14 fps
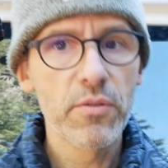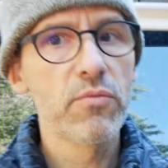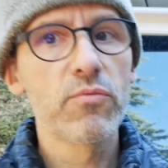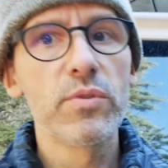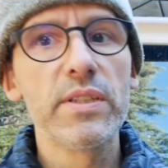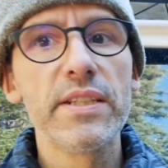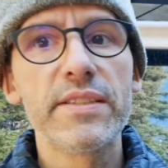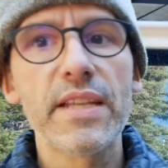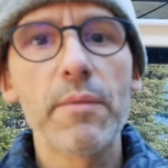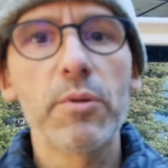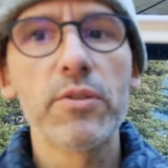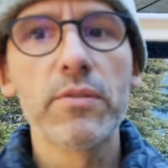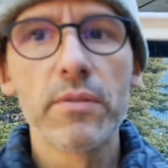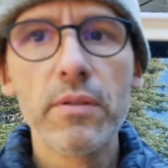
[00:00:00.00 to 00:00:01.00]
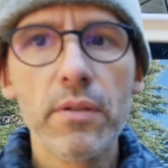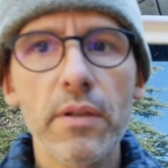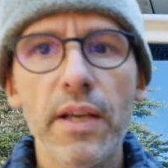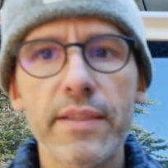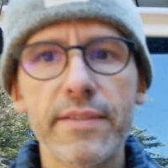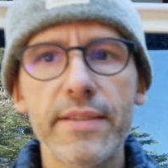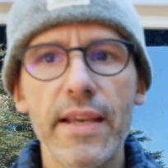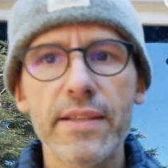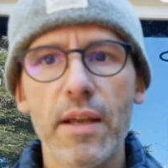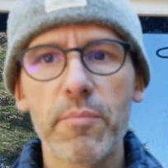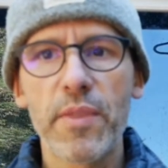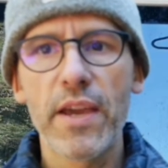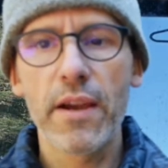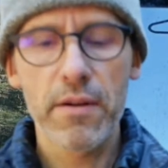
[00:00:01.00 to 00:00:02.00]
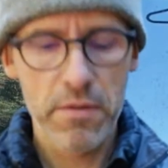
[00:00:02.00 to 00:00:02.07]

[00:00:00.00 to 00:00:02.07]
really stable. It stays up there.